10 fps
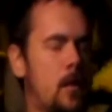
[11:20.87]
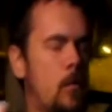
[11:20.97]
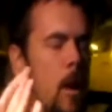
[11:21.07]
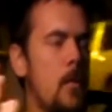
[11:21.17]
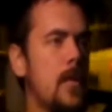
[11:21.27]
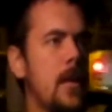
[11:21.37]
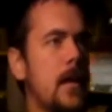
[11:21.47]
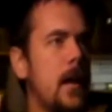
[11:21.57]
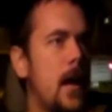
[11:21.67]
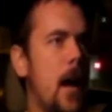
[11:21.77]
or why would
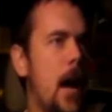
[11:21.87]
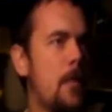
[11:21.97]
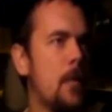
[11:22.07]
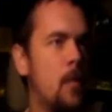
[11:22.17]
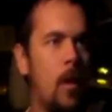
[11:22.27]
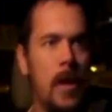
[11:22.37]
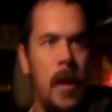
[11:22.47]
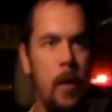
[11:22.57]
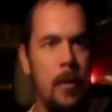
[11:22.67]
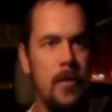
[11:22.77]
they ever want to
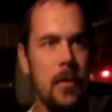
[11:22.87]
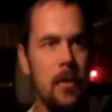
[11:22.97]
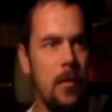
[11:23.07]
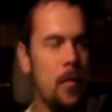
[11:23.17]
help each other?